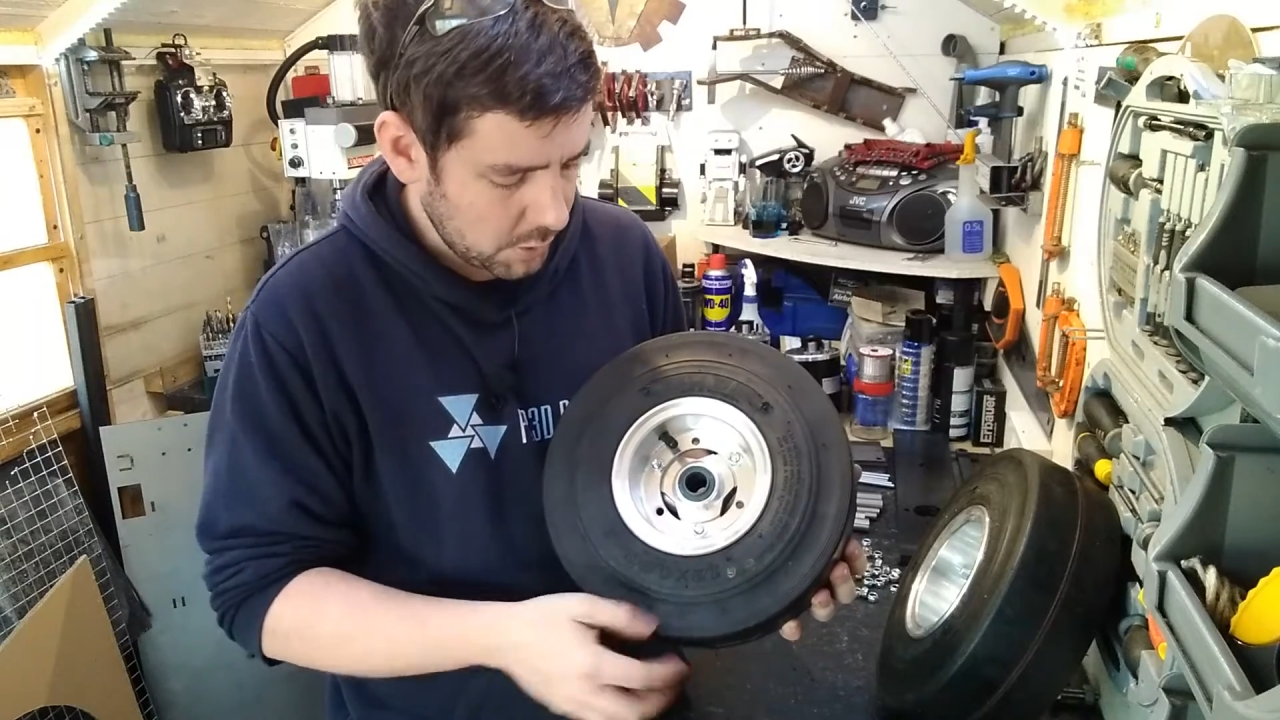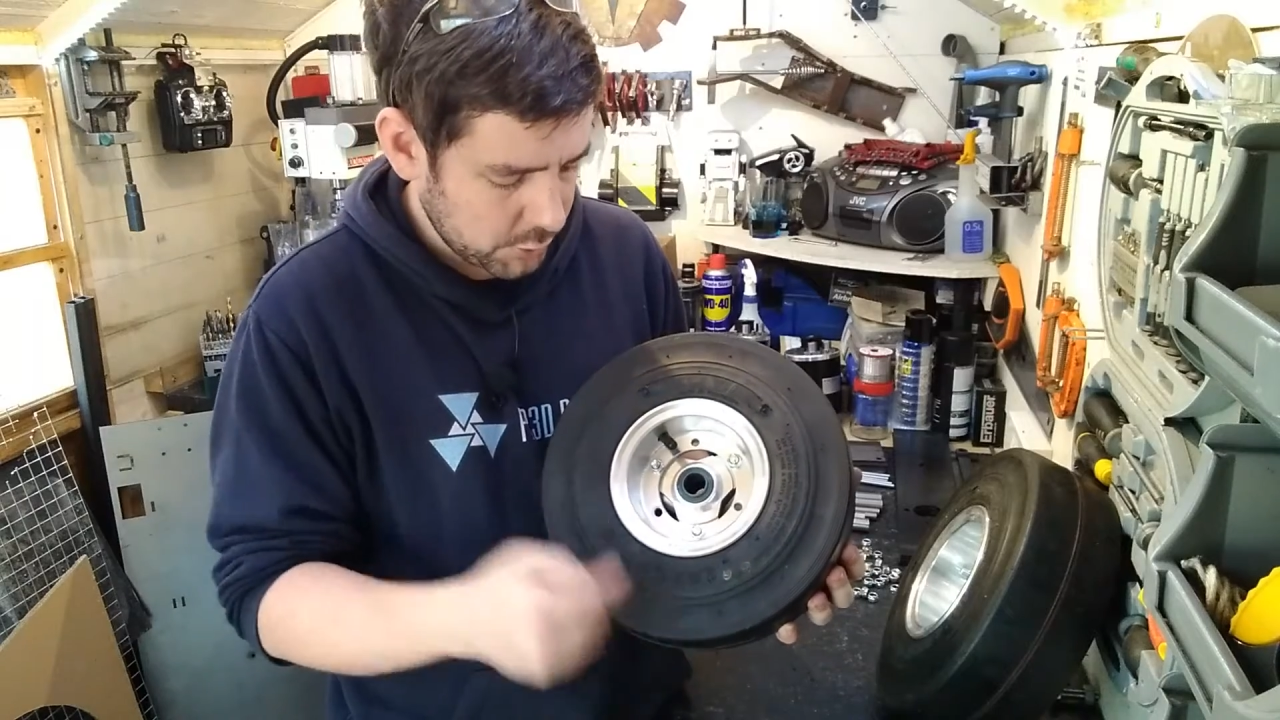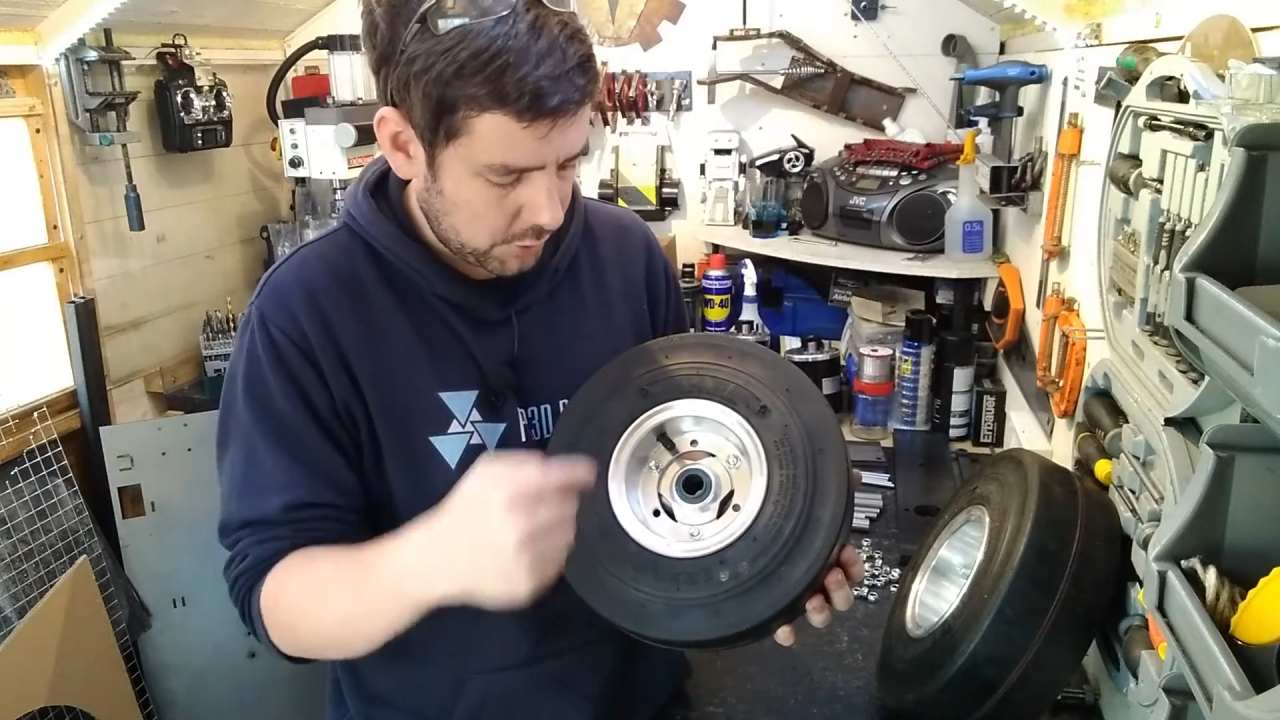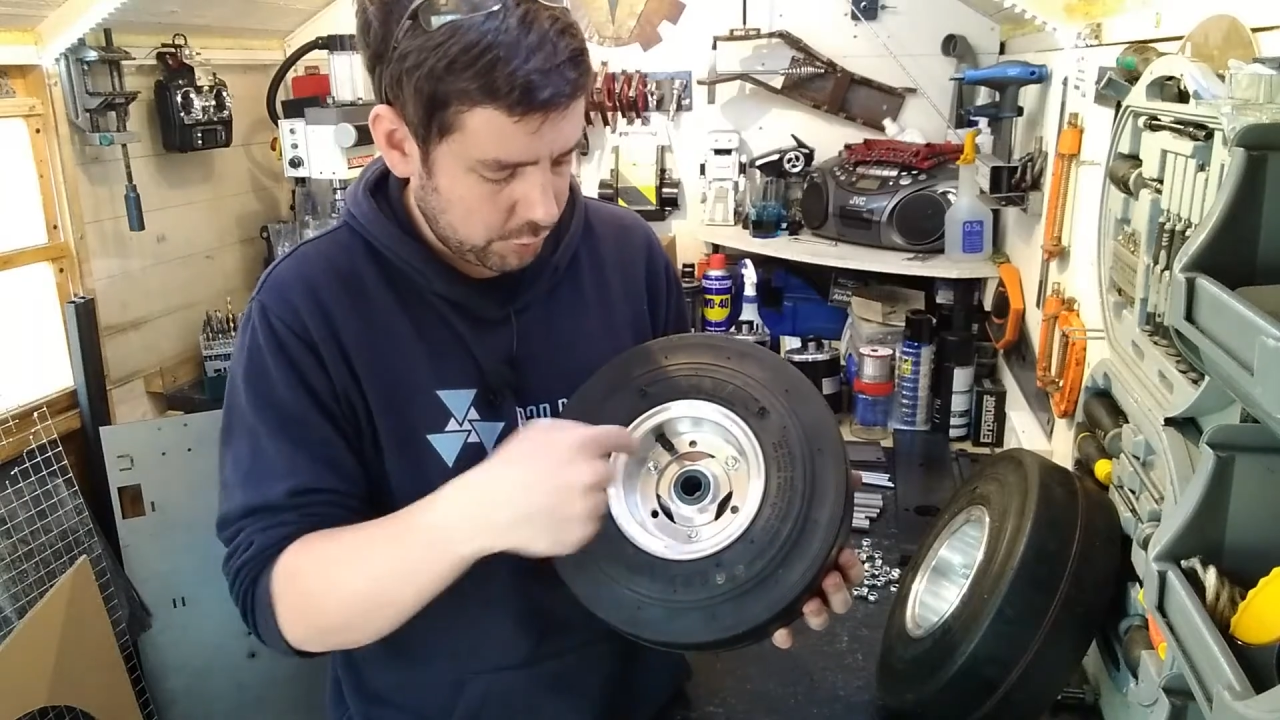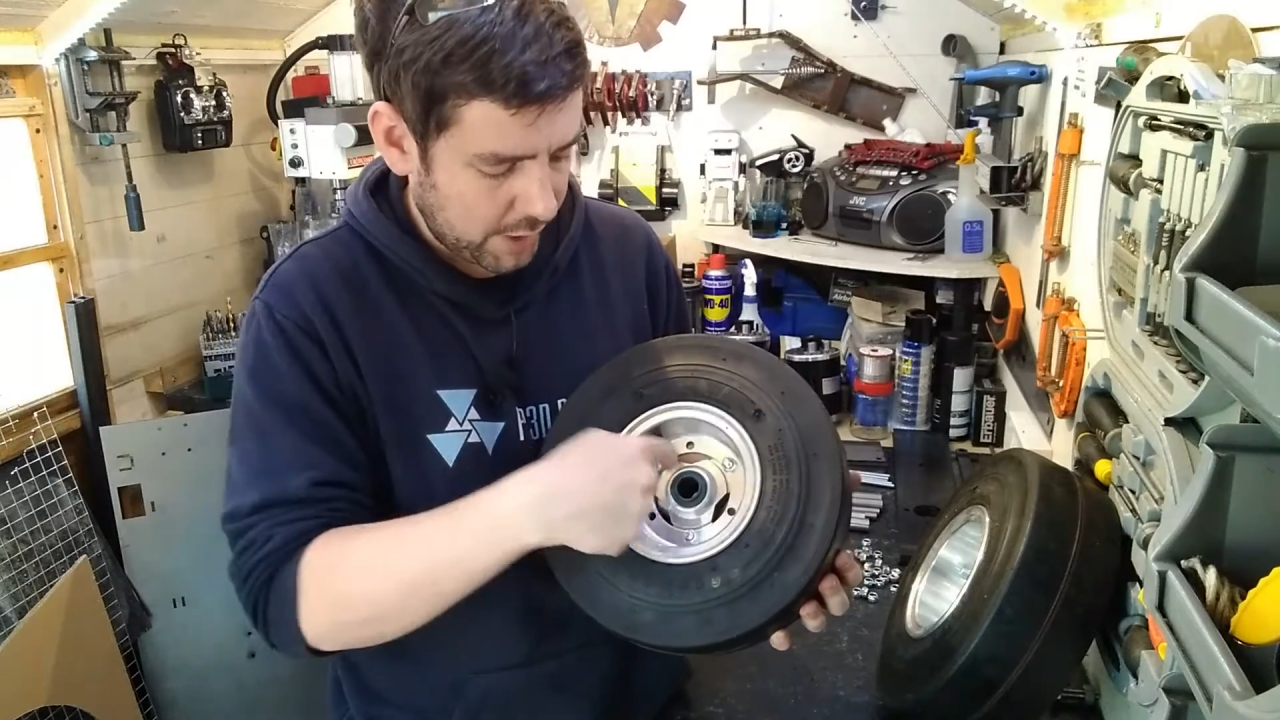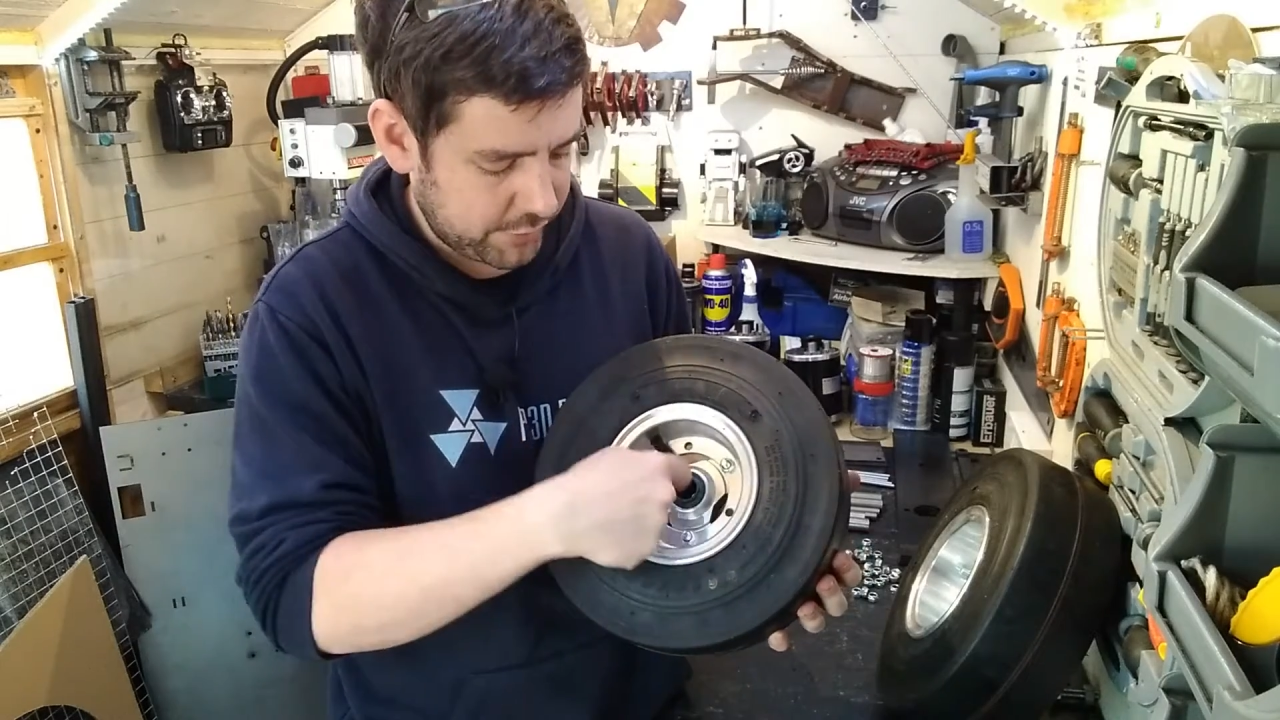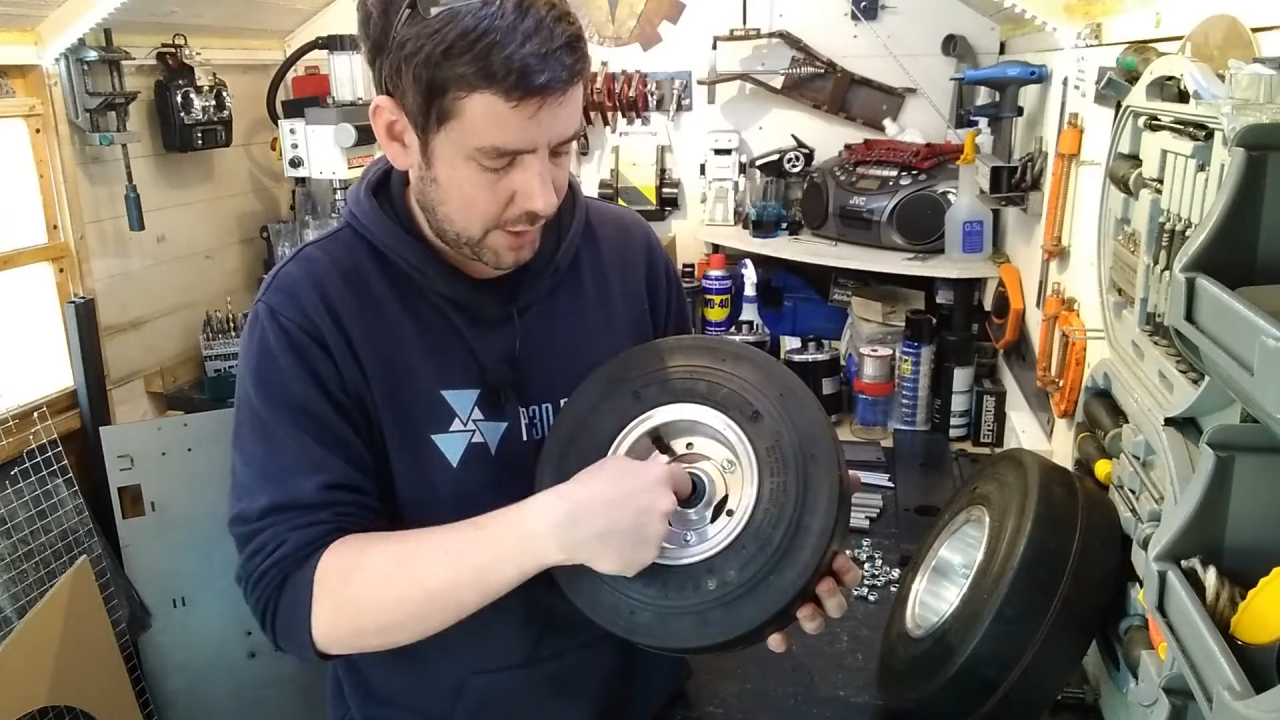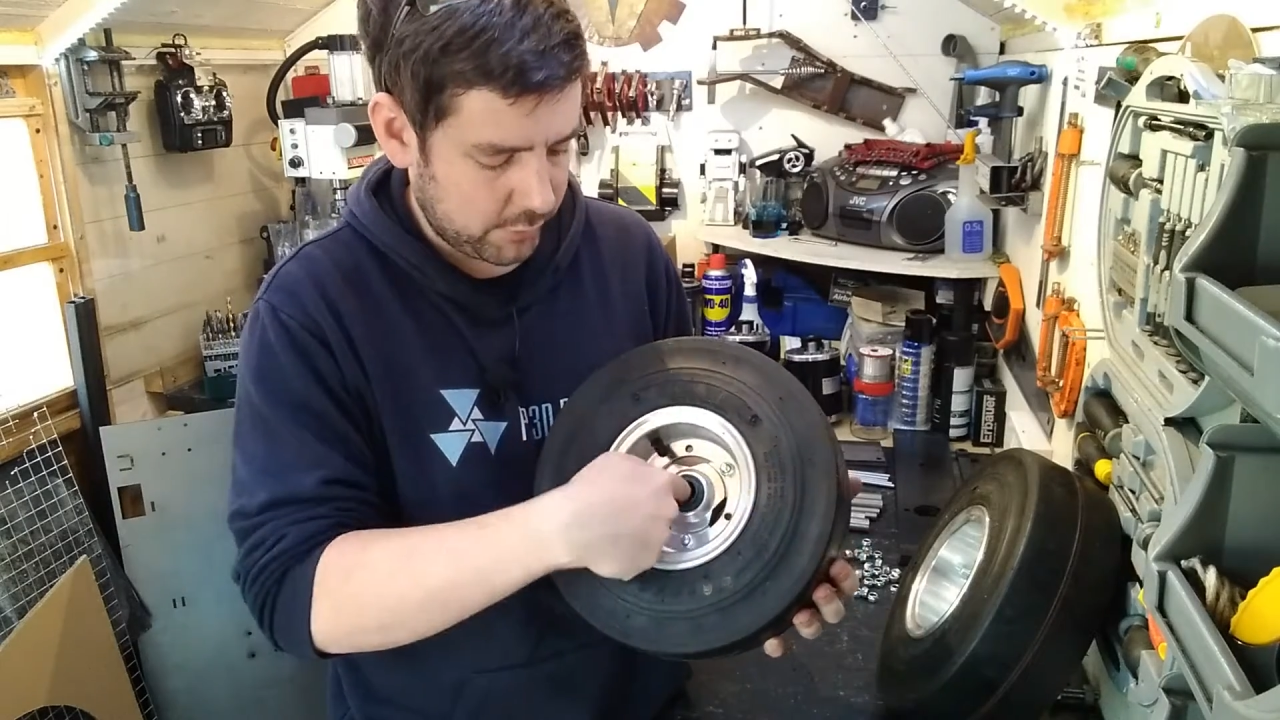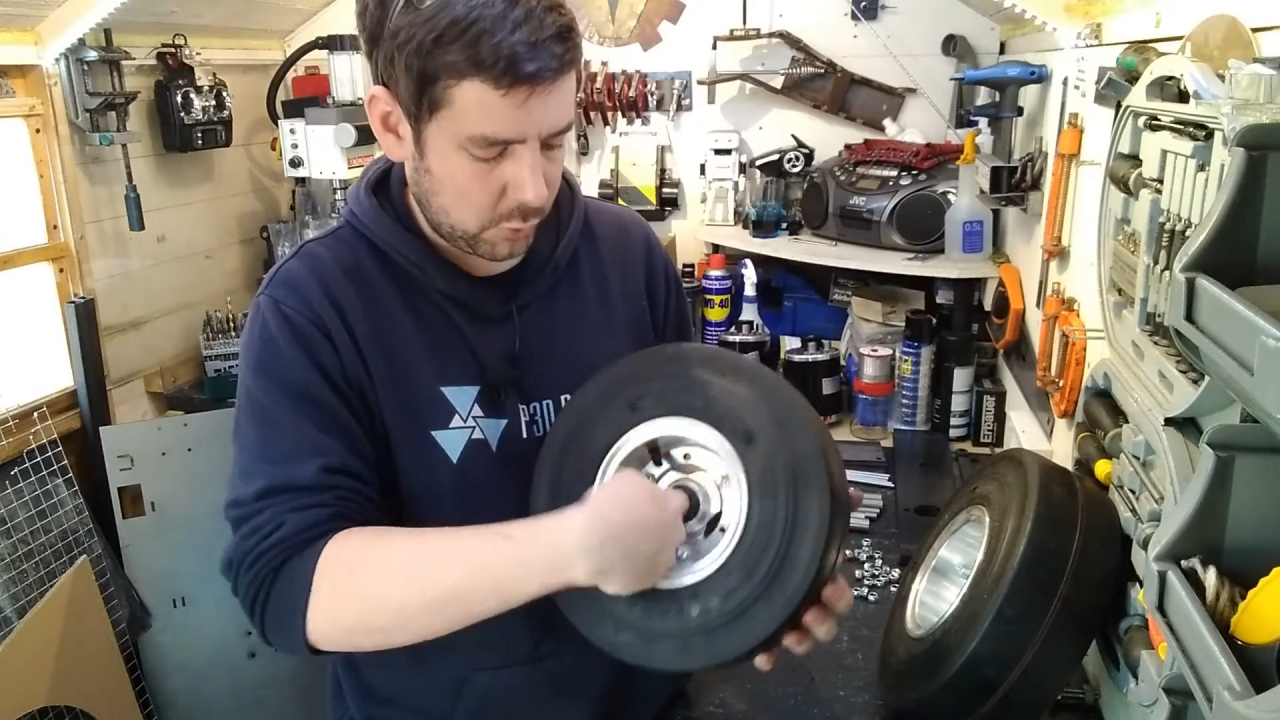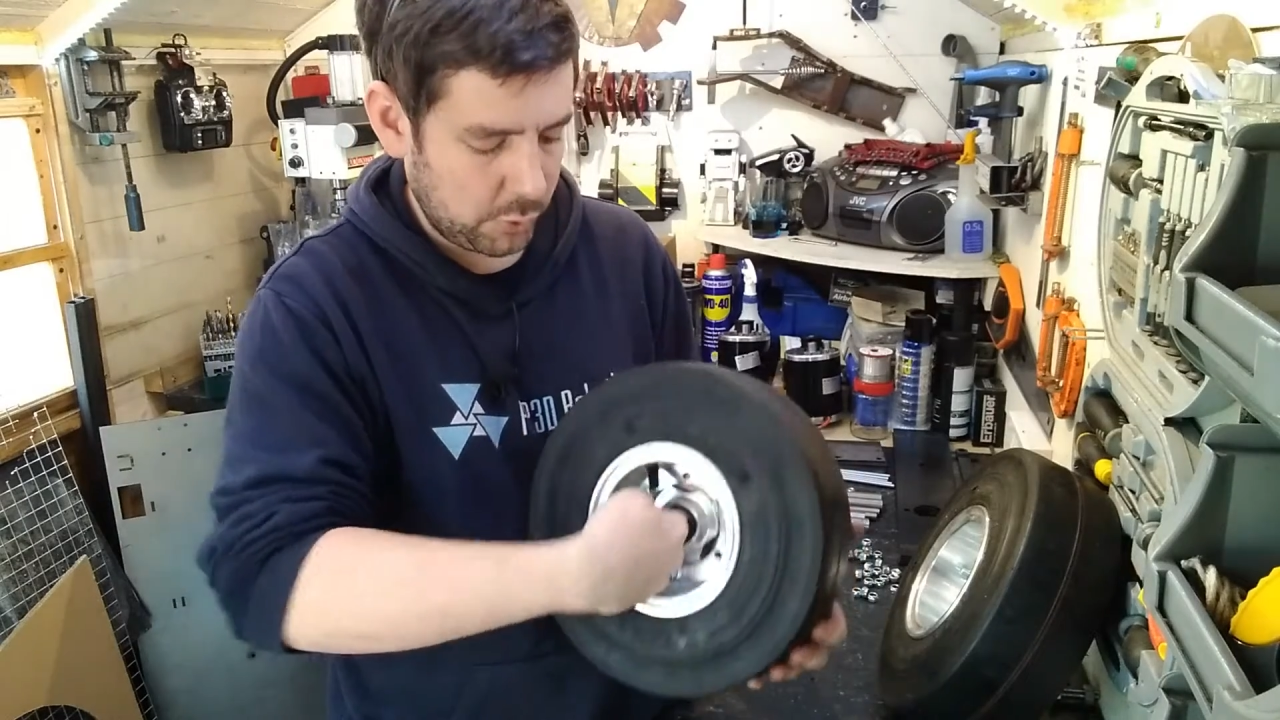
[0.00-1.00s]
So the drive shaft will